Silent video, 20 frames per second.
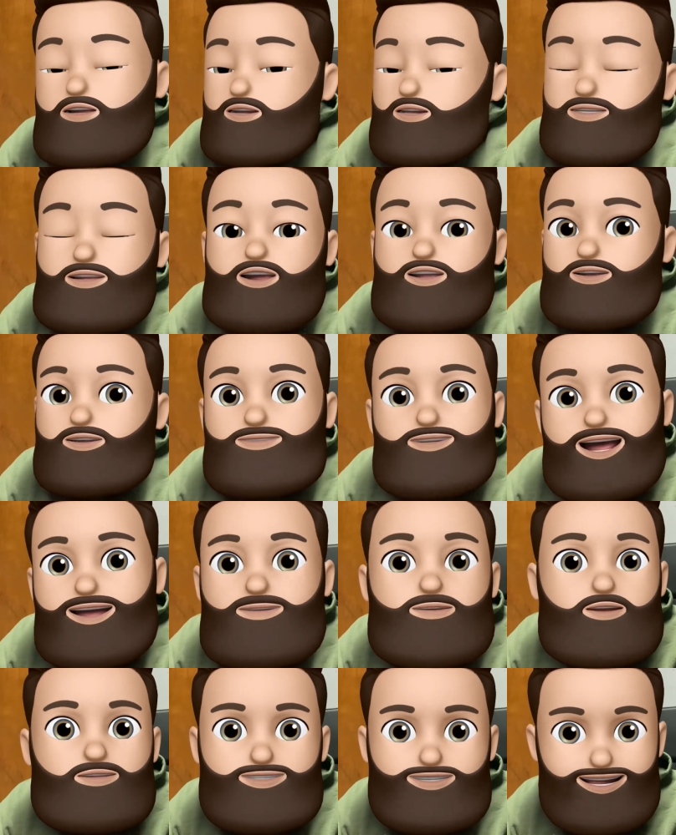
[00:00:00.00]
No, not
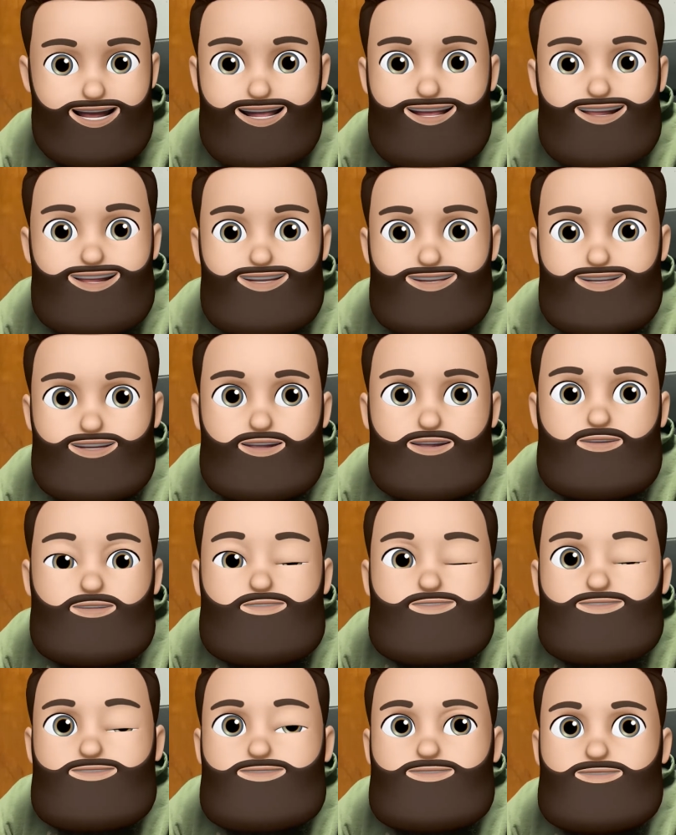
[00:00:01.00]
Poseidon.
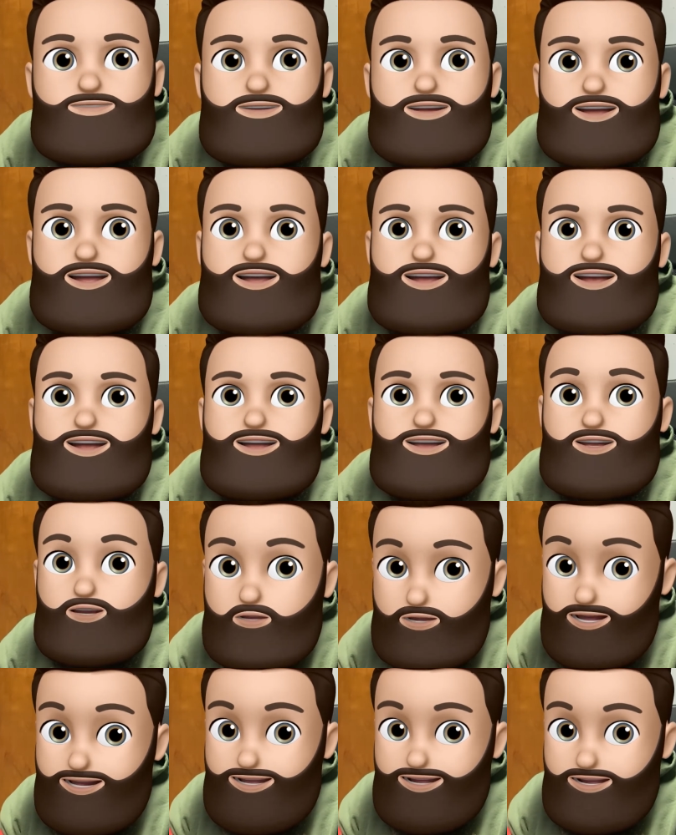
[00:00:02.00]
It's
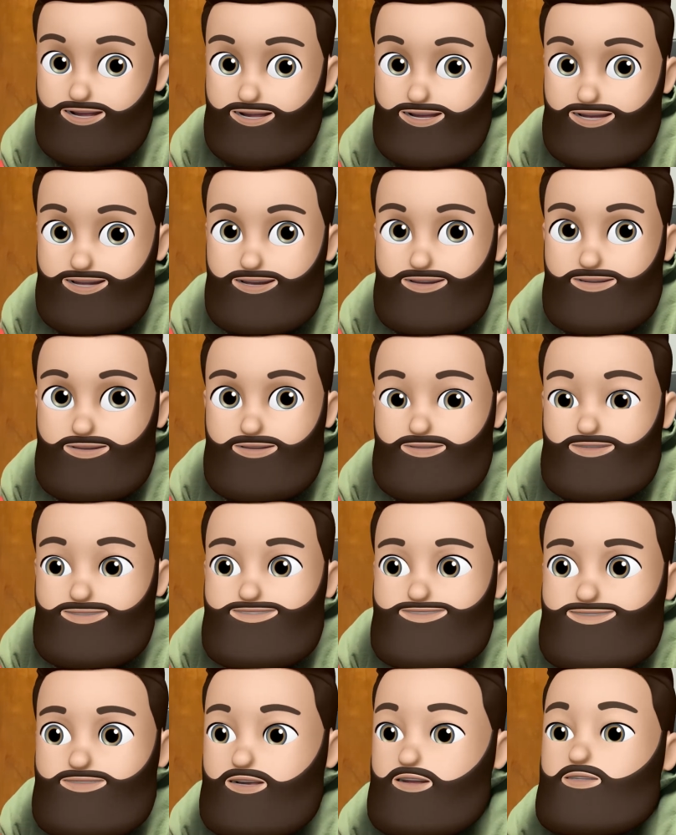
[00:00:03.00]
Jesus.
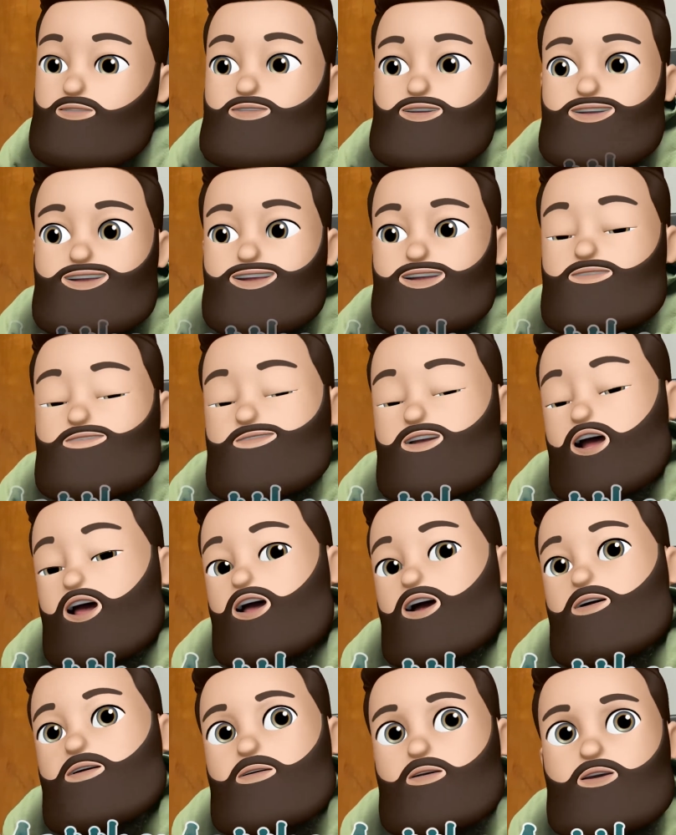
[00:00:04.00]
You see,
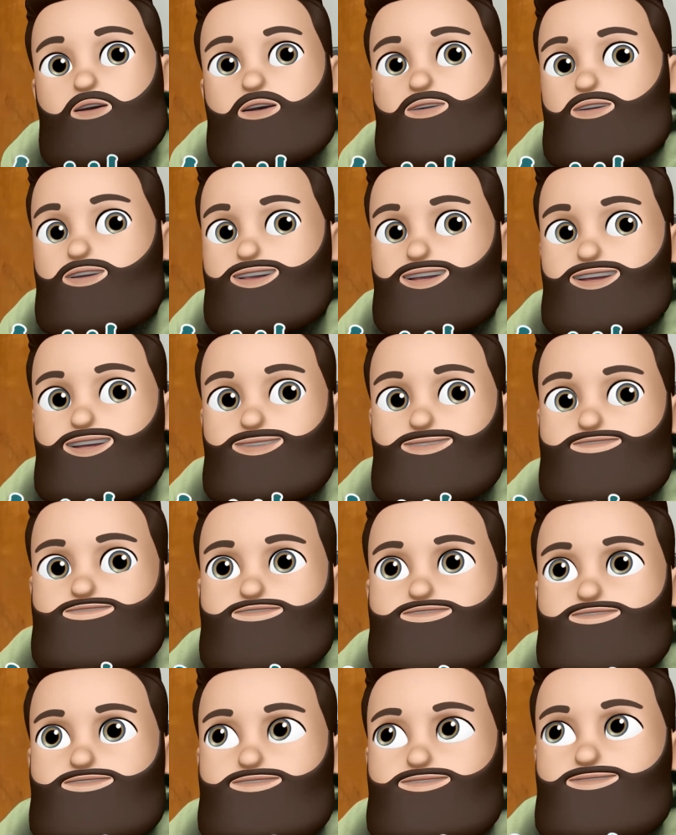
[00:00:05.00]
our world is
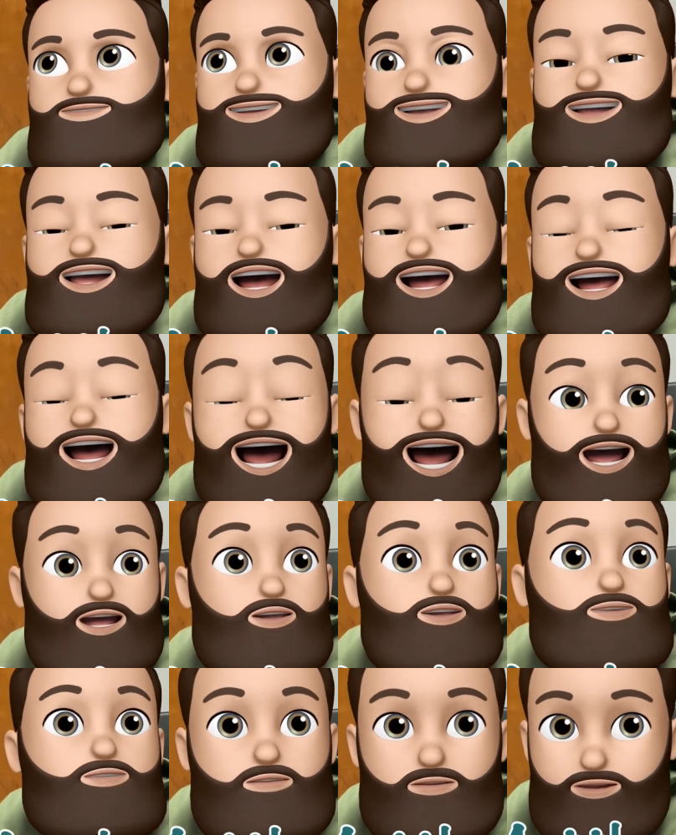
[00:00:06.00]
like a
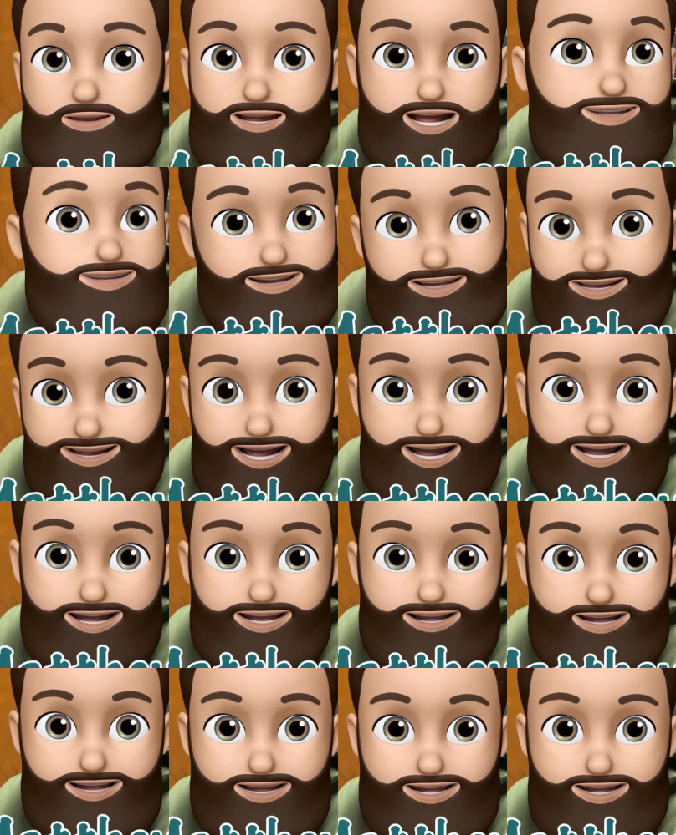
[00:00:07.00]
house built on the sand.